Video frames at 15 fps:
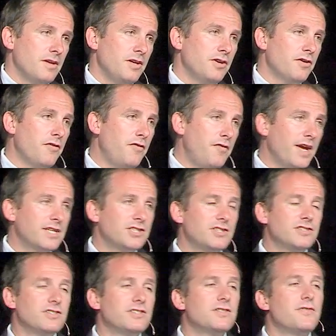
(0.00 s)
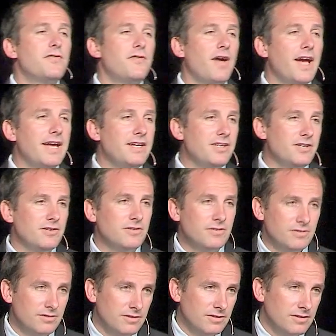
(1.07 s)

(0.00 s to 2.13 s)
Your affections define you.